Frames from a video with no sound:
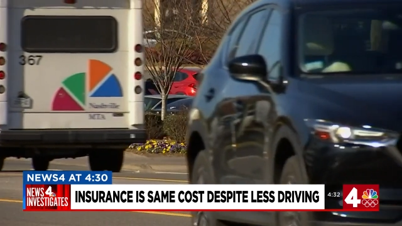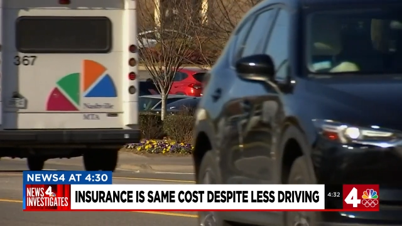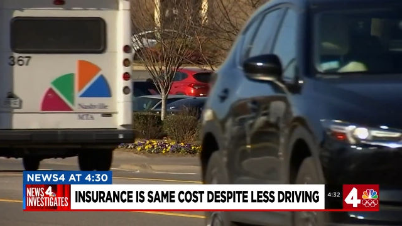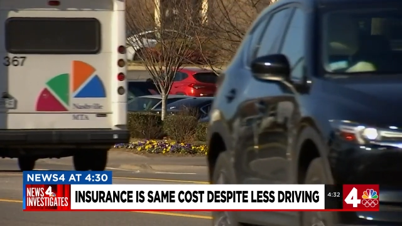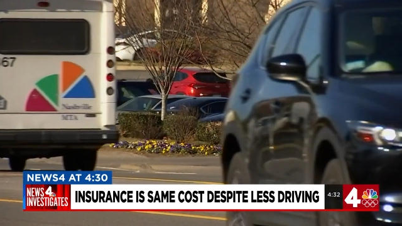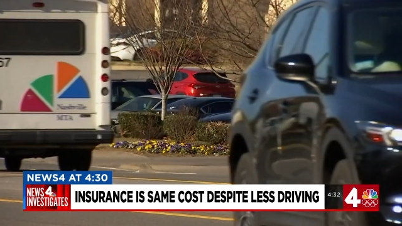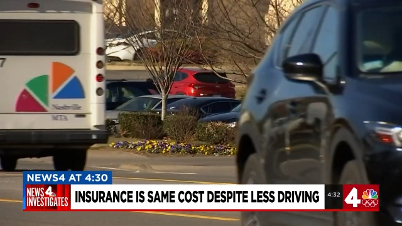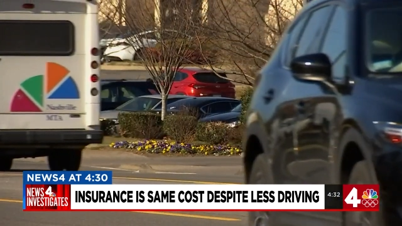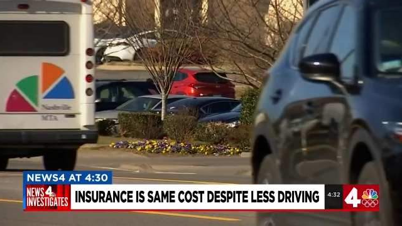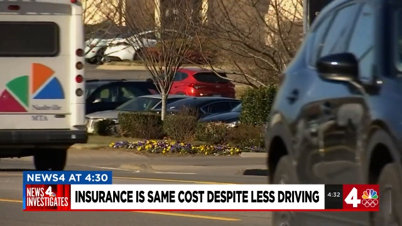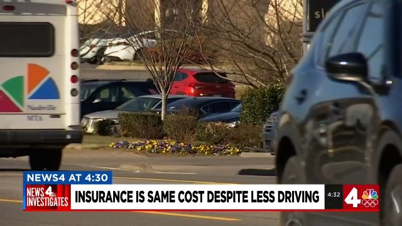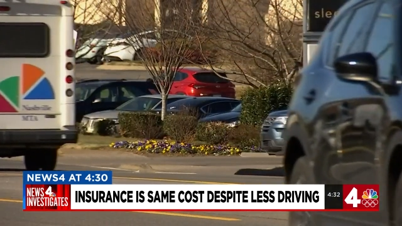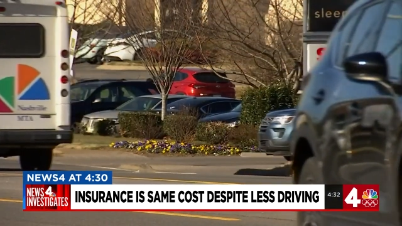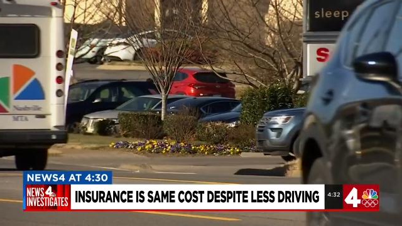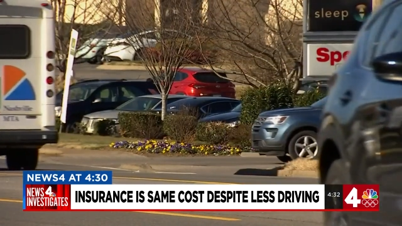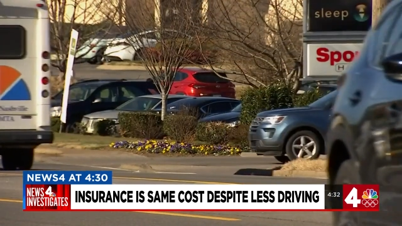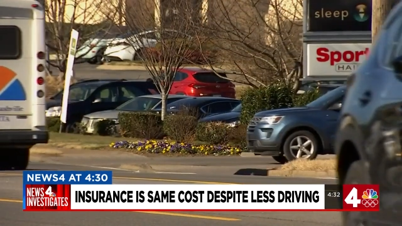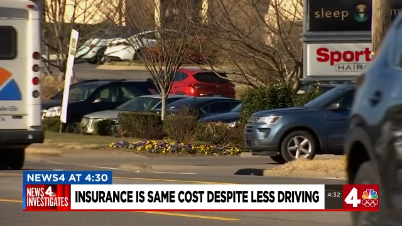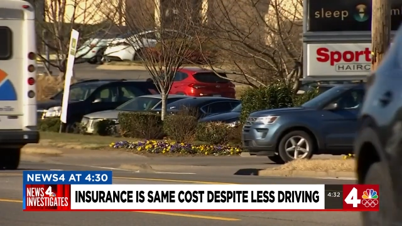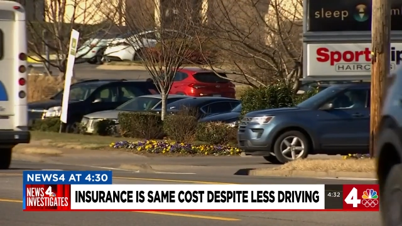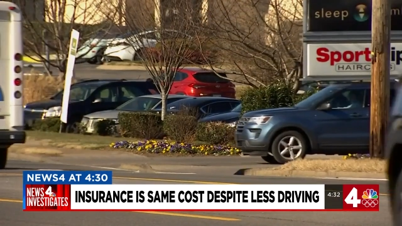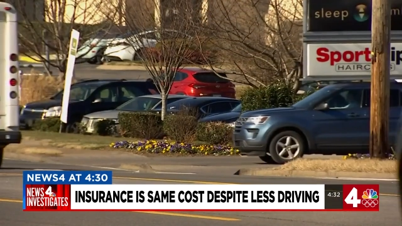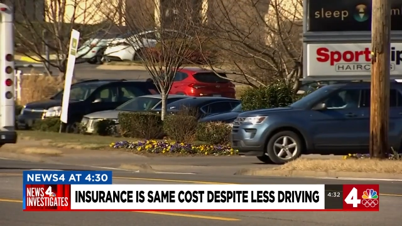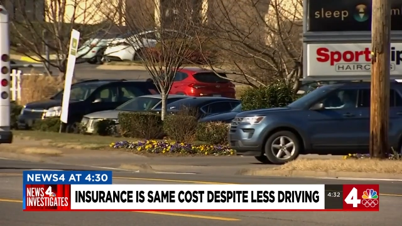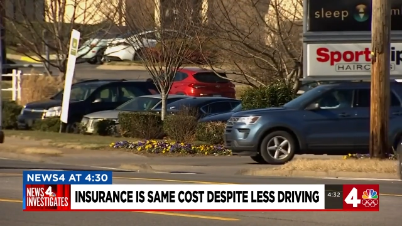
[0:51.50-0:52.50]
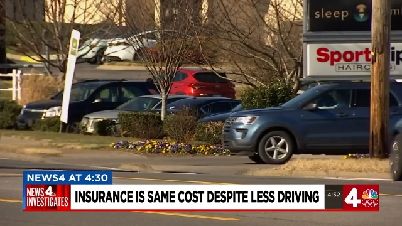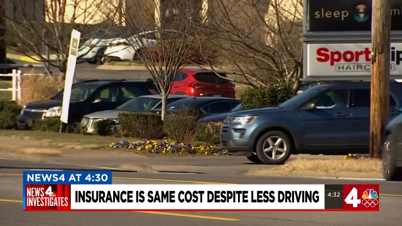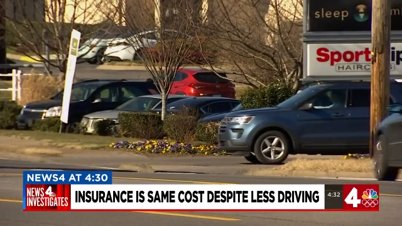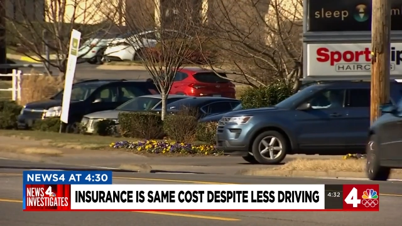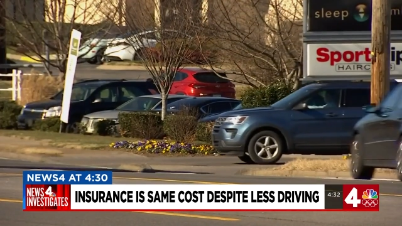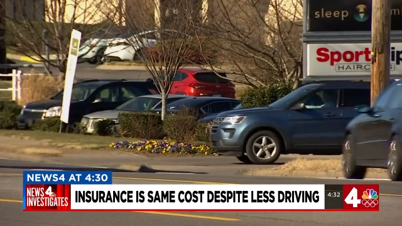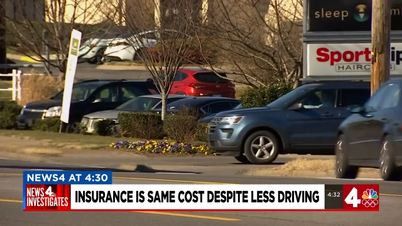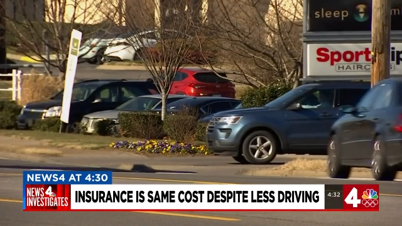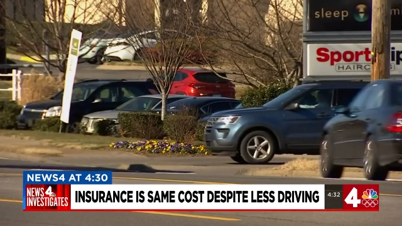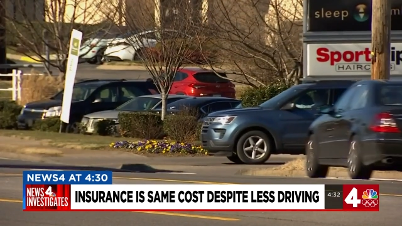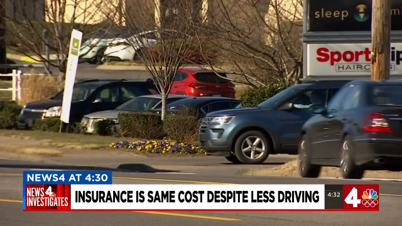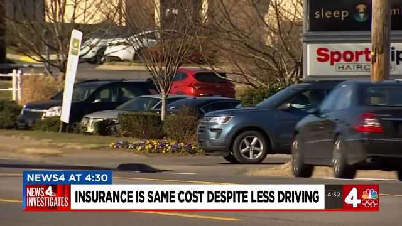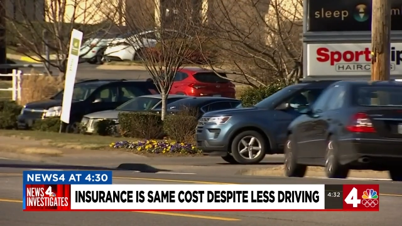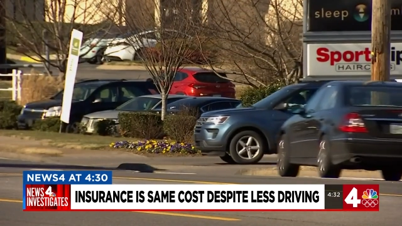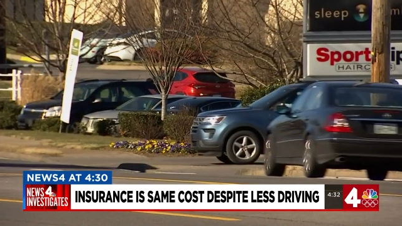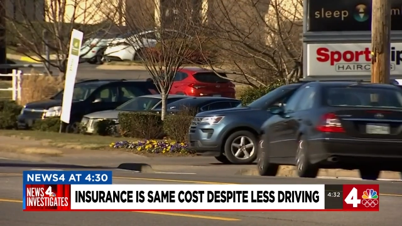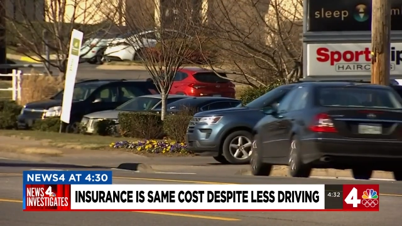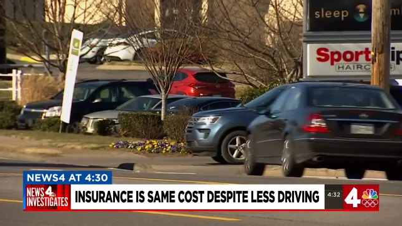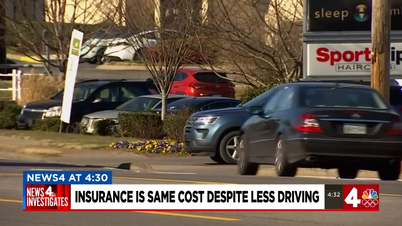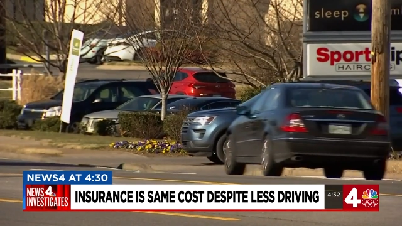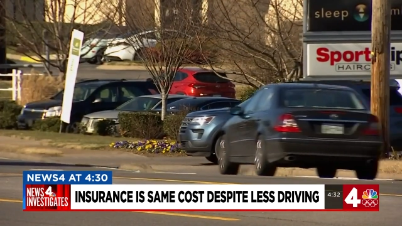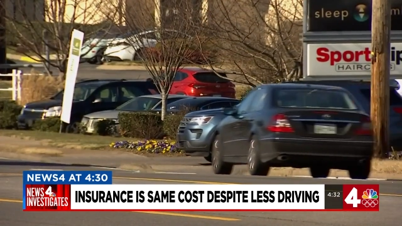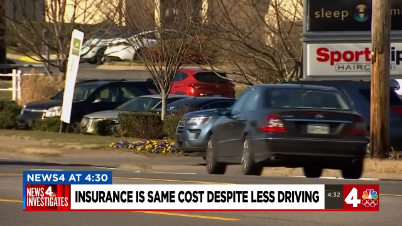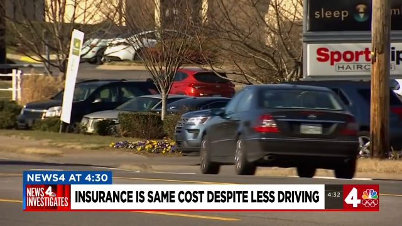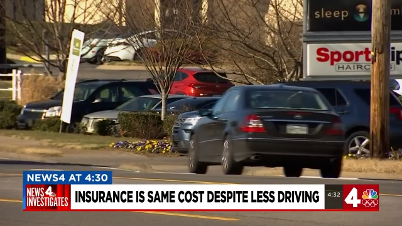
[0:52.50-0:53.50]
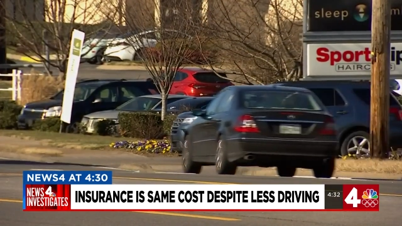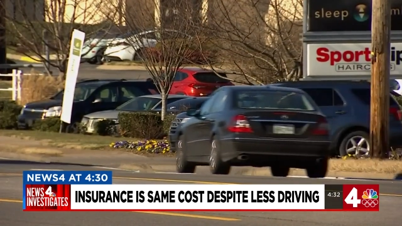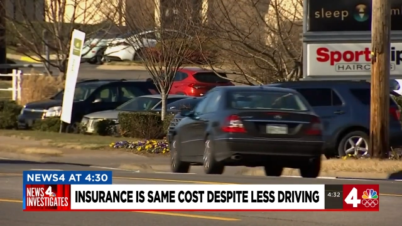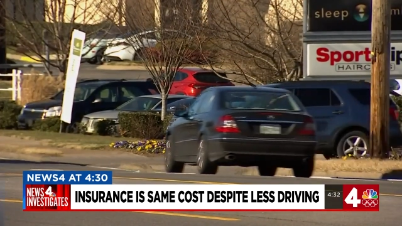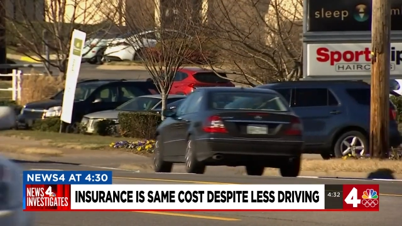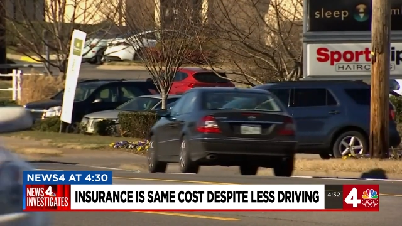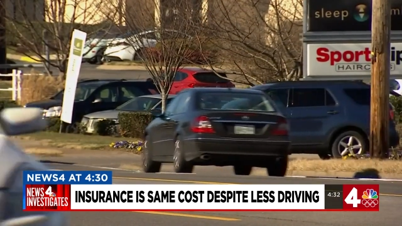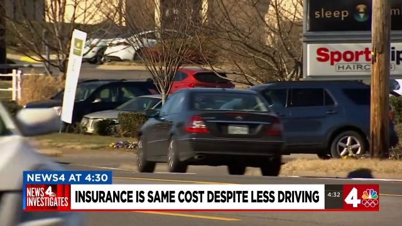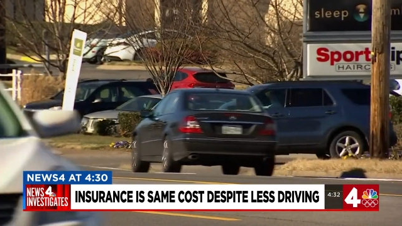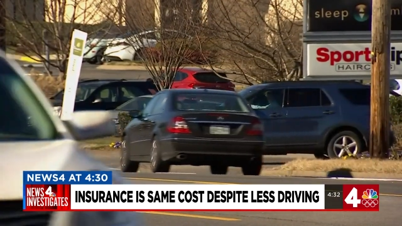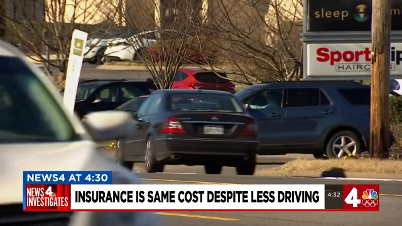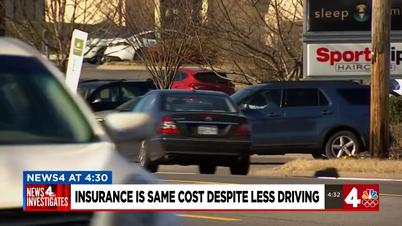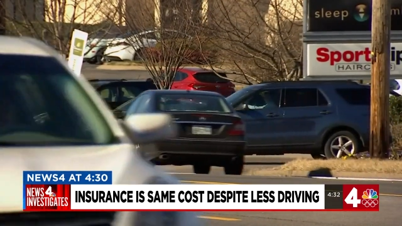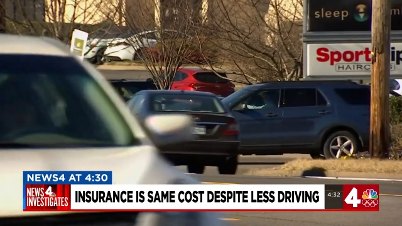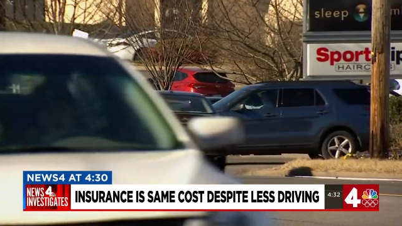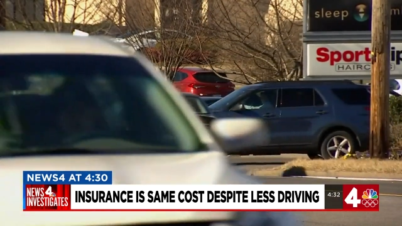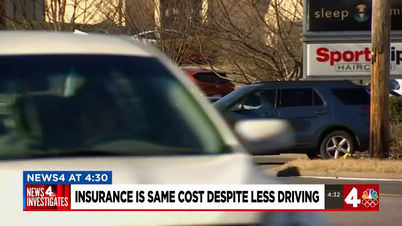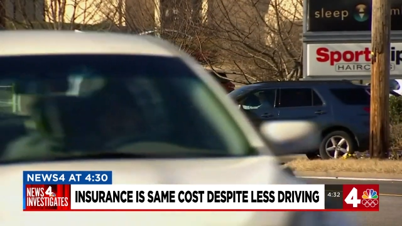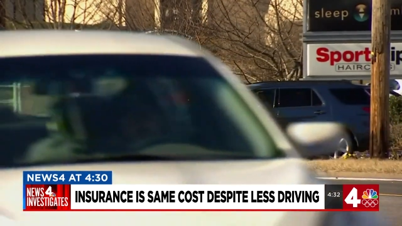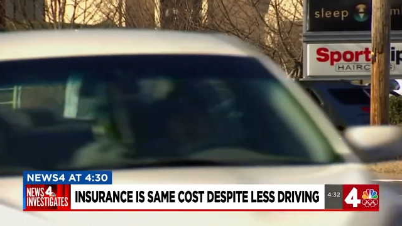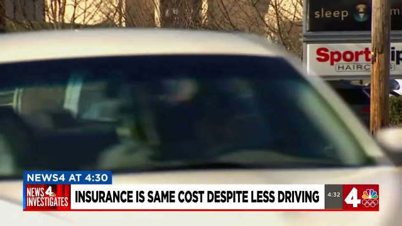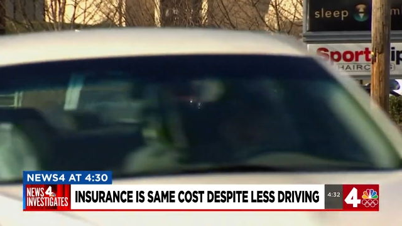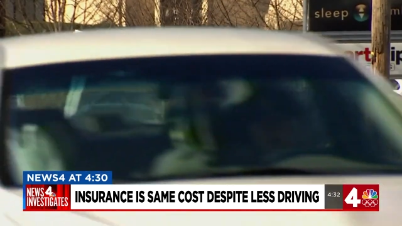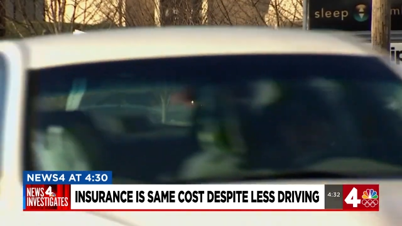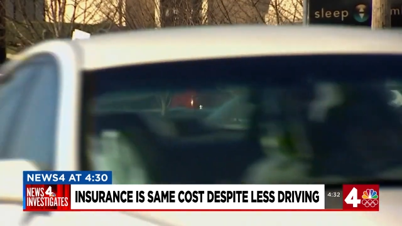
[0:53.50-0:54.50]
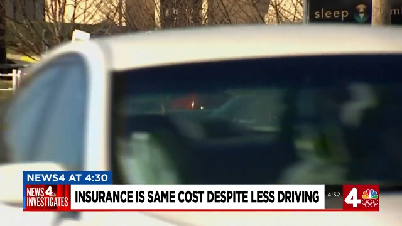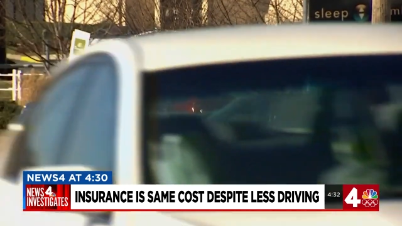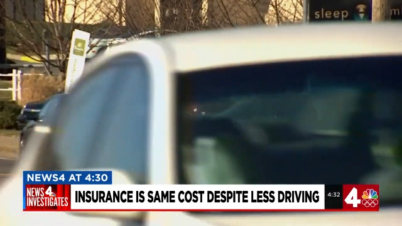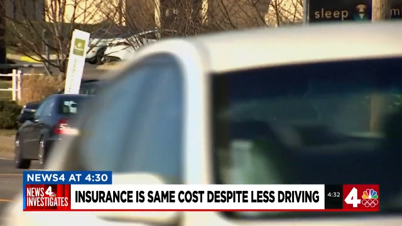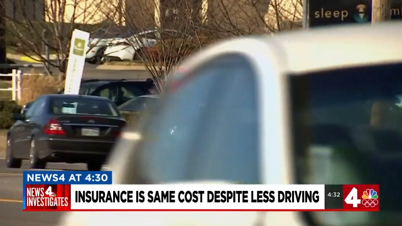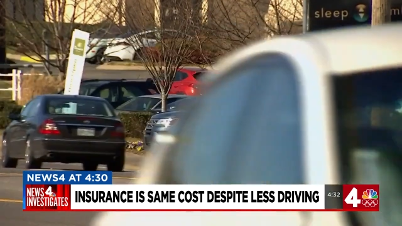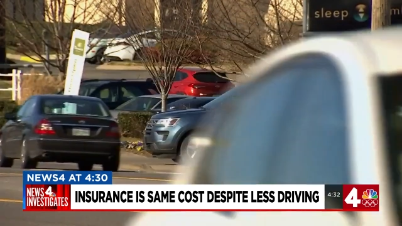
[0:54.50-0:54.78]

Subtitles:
No face is visible, so there are no lips to read.